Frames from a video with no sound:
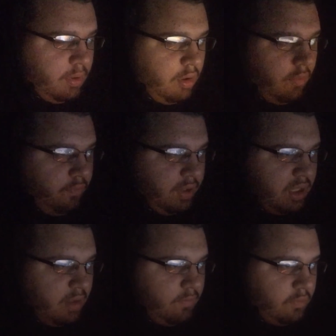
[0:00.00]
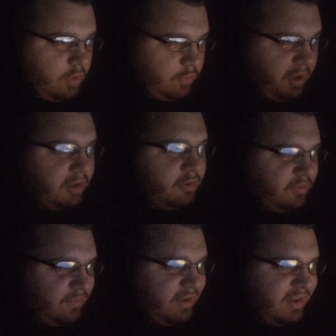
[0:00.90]
hopefully get him for the 300th
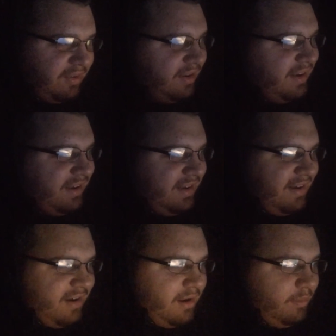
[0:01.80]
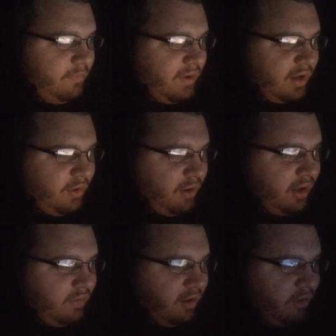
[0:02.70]
video if I can grind it
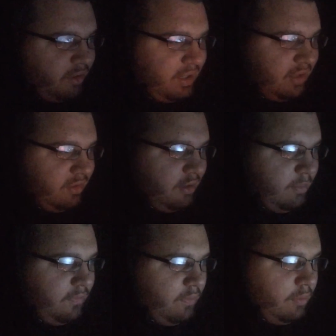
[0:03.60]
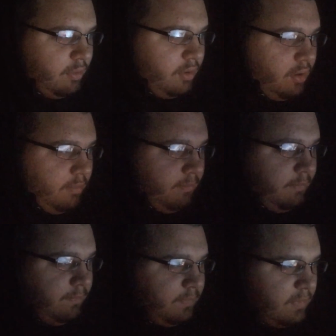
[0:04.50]
that hard to get there before
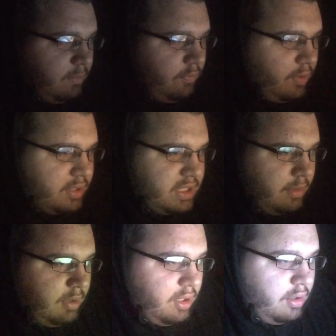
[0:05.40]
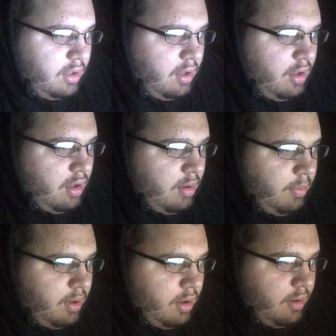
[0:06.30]
I see him again.
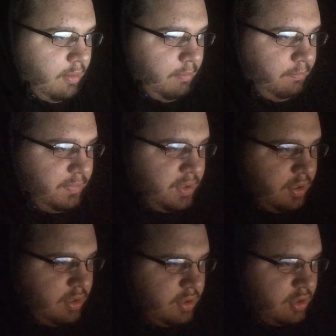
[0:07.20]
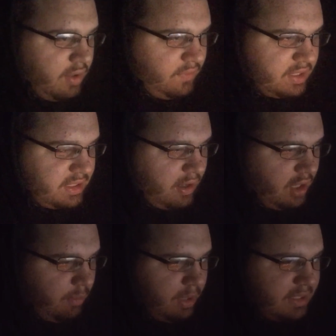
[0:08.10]
But sorry if this down
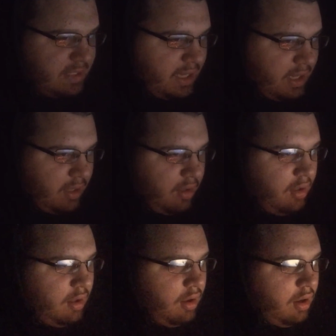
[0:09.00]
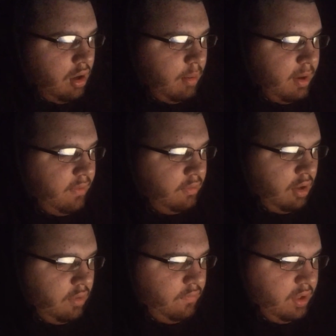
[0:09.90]
anybody's day. I'll have
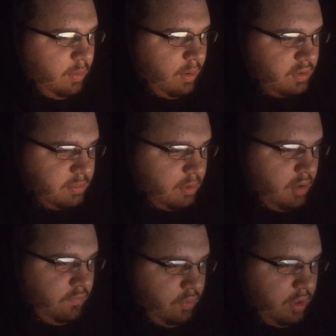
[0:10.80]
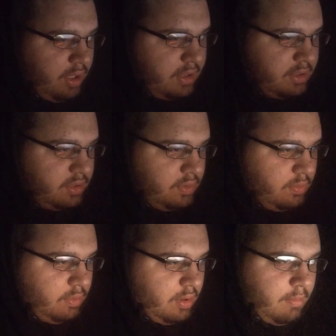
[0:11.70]
another video out tomorrow for you guys
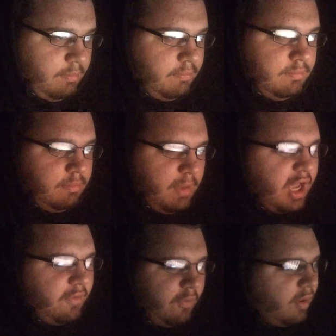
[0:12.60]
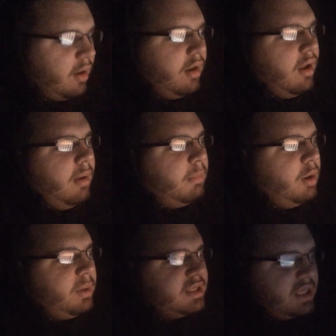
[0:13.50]
to make up for it. But I
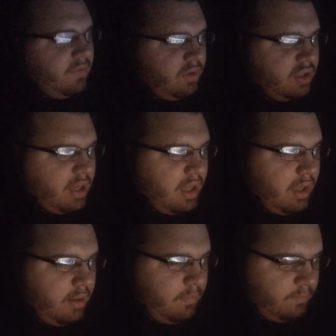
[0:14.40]
hope you guys have a good day.